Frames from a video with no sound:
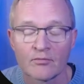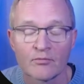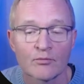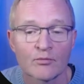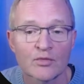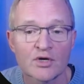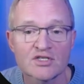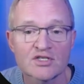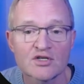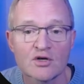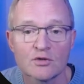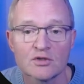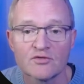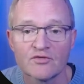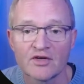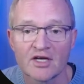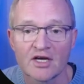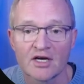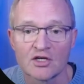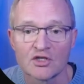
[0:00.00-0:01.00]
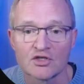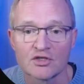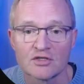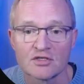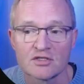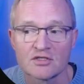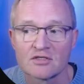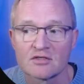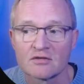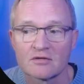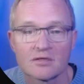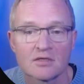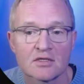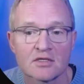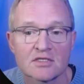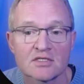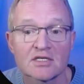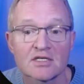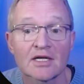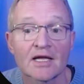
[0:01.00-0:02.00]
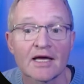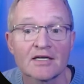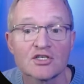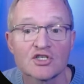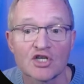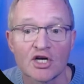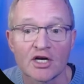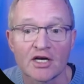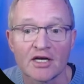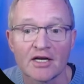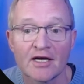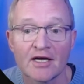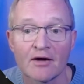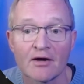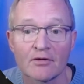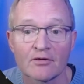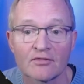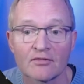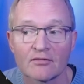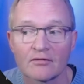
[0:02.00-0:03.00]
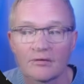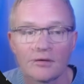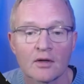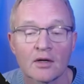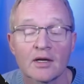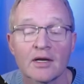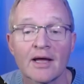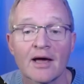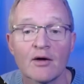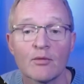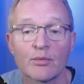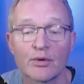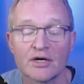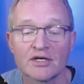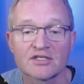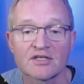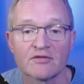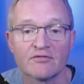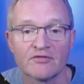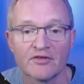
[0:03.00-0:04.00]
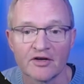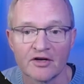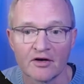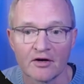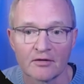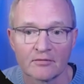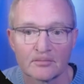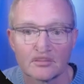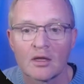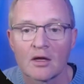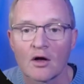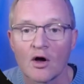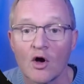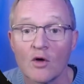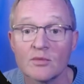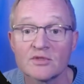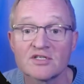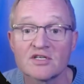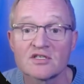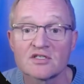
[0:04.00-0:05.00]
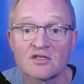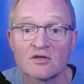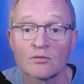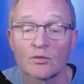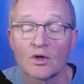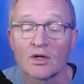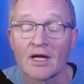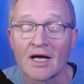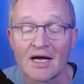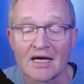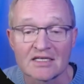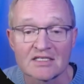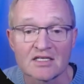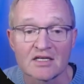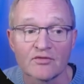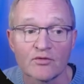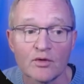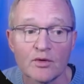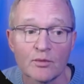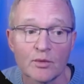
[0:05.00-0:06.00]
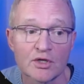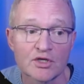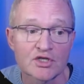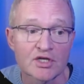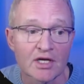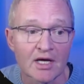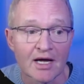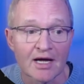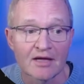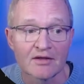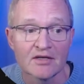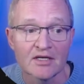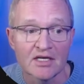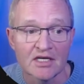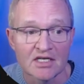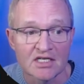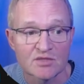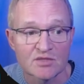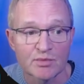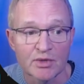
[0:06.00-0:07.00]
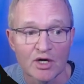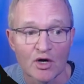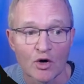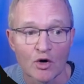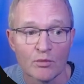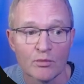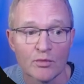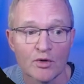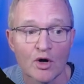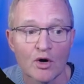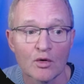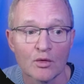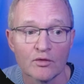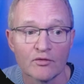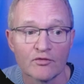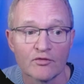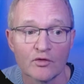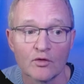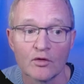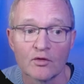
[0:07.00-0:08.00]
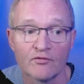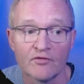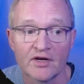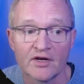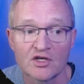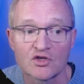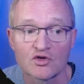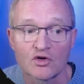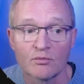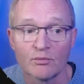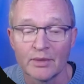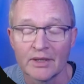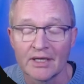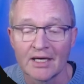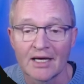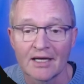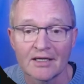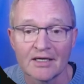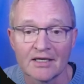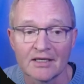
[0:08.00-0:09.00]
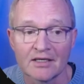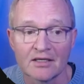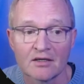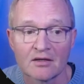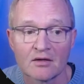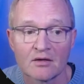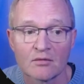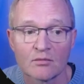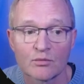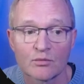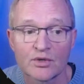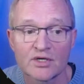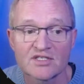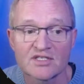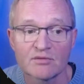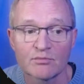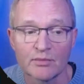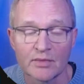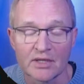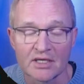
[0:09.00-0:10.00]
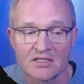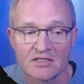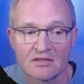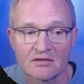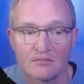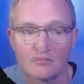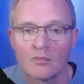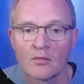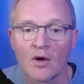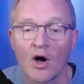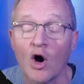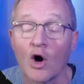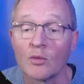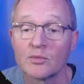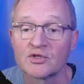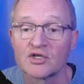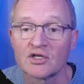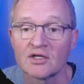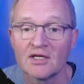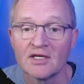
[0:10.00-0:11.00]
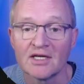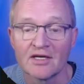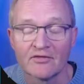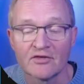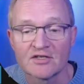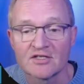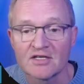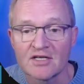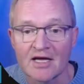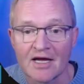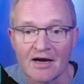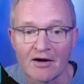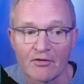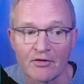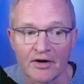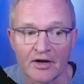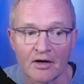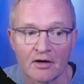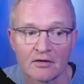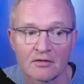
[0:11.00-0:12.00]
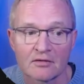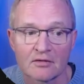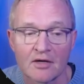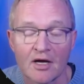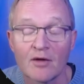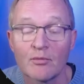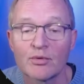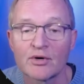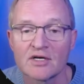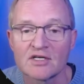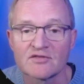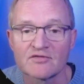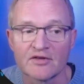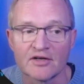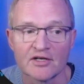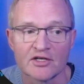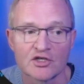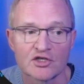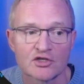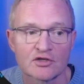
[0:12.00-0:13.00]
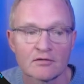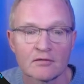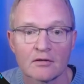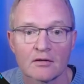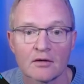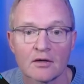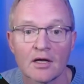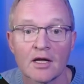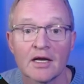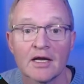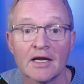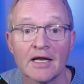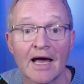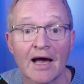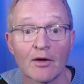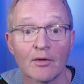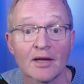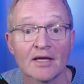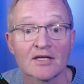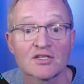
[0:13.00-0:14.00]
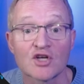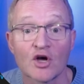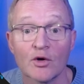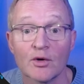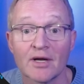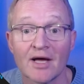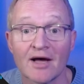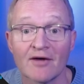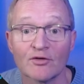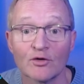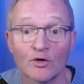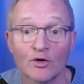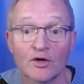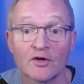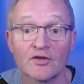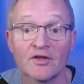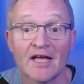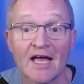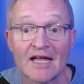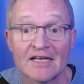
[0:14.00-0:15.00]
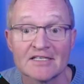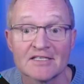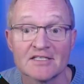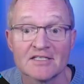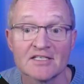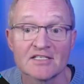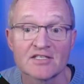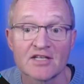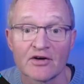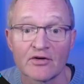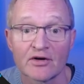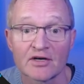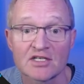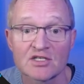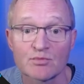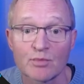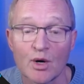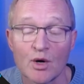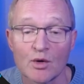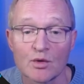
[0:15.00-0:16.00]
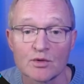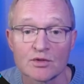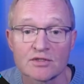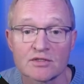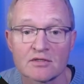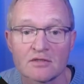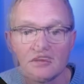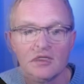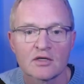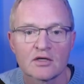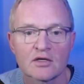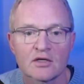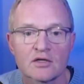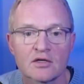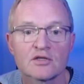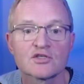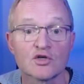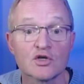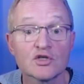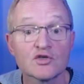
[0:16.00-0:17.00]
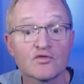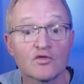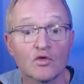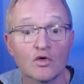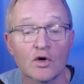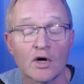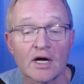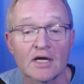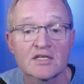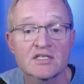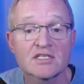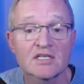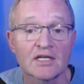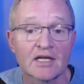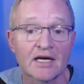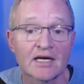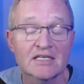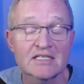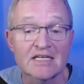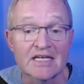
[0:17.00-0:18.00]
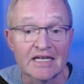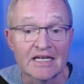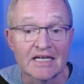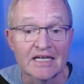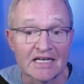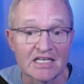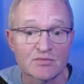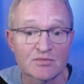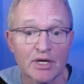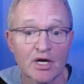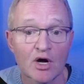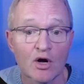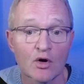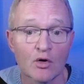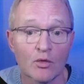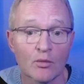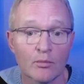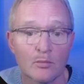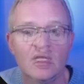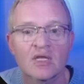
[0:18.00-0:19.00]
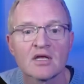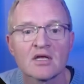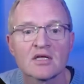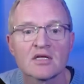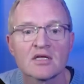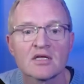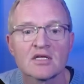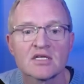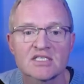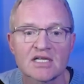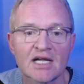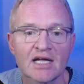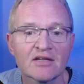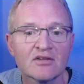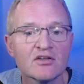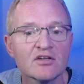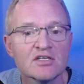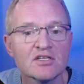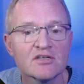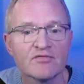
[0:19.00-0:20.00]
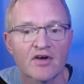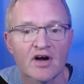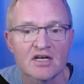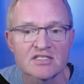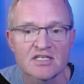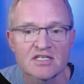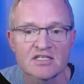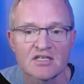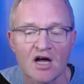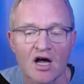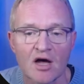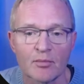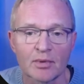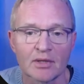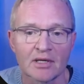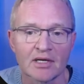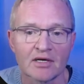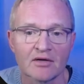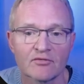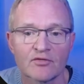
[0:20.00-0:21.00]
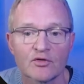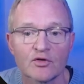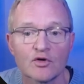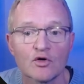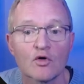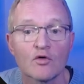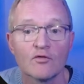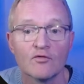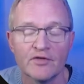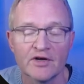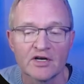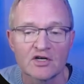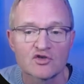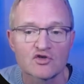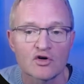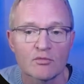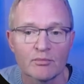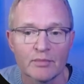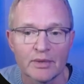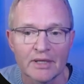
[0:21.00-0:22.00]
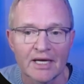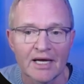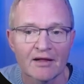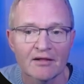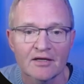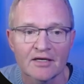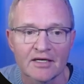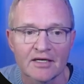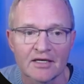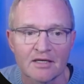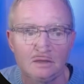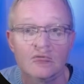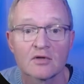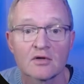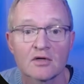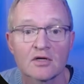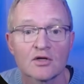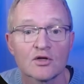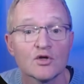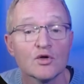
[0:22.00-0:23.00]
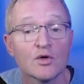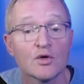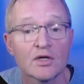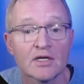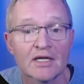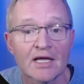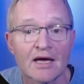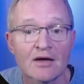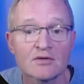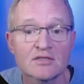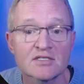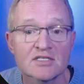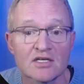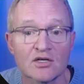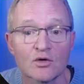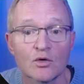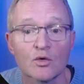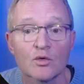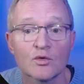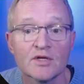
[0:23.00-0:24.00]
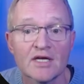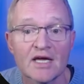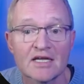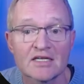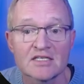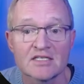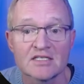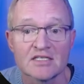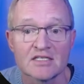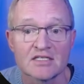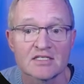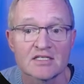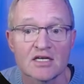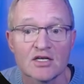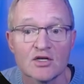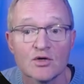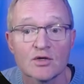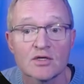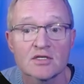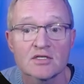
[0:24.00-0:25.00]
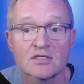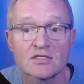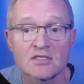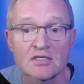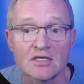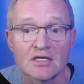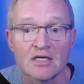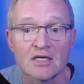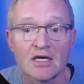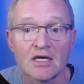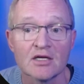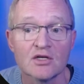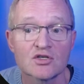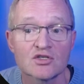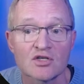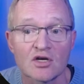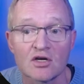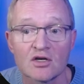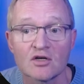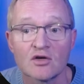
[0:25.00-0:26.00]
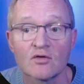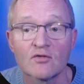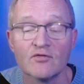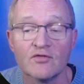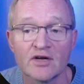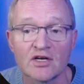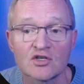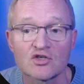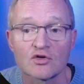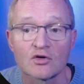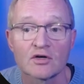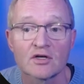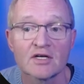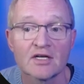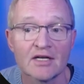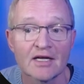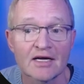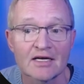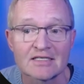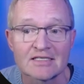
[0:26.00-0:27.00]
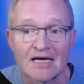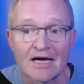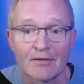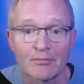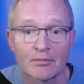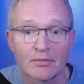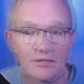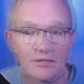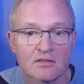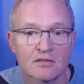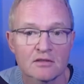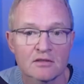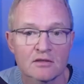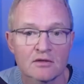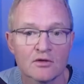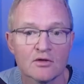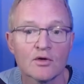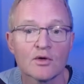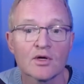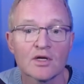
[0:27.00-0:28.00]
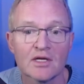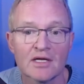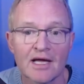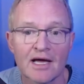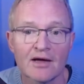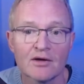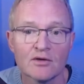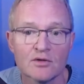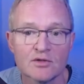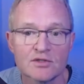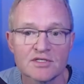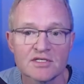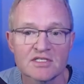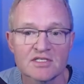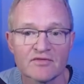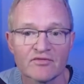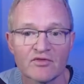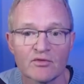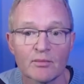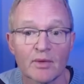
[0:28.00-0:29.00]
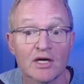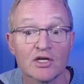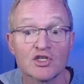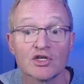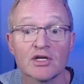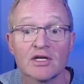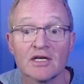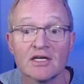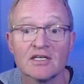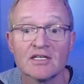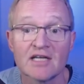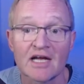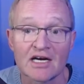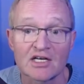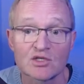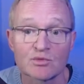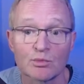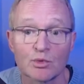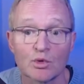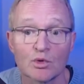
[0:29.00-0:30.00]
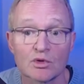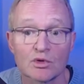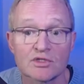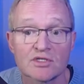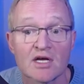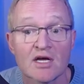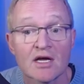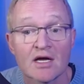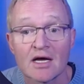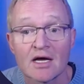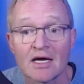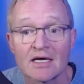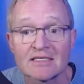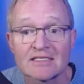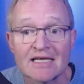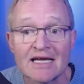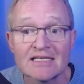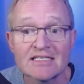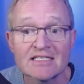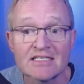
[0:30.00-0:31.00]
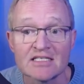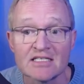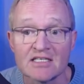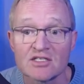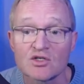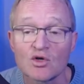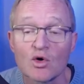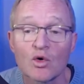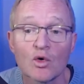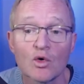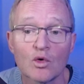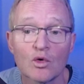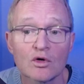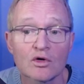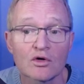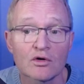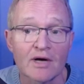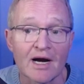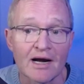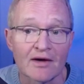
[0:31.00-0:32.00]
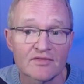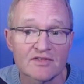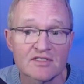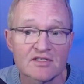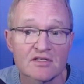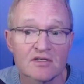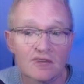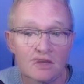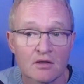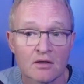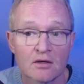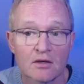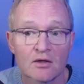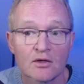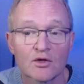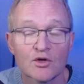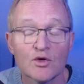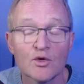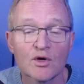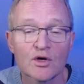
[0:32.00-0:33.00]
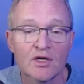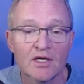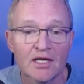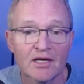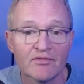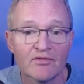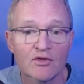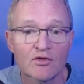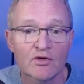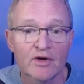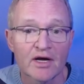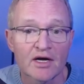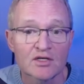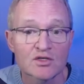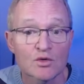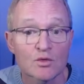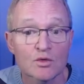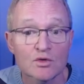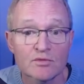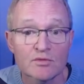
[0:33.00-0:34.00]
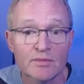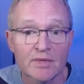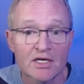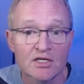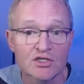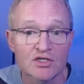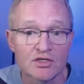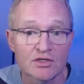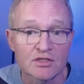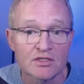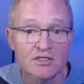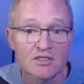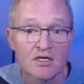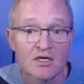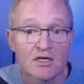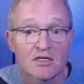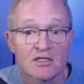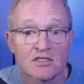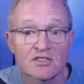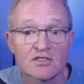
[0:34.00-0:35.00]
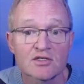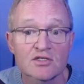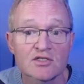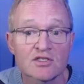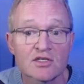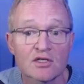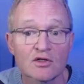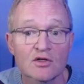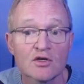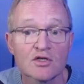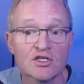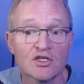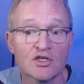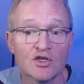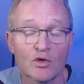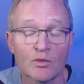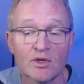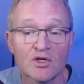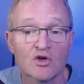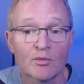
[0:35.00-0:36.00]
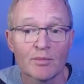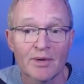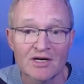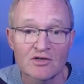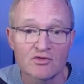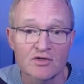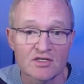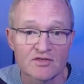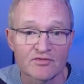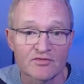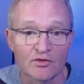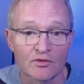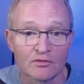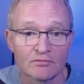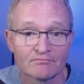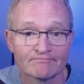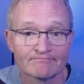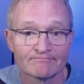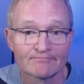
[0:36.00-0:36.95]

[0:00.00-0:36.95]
Press Notifications. Select Check It Out. Now press Configure. Home Assistant will ask if we wish to add the ESP Home node for Victron BLE. Press Submit. Optionally give it an area. And press Finish. Now let's go and have a look at the entities that are exposed. Search for and select ESP Home. Select the device's hyperlink for your Victron BLE. You can now see all the entities that you can see inside of your Victron Connect app. You can now use this information in dashboards as entities or graphs. You can even create automations, such as alerting you when your battery is full.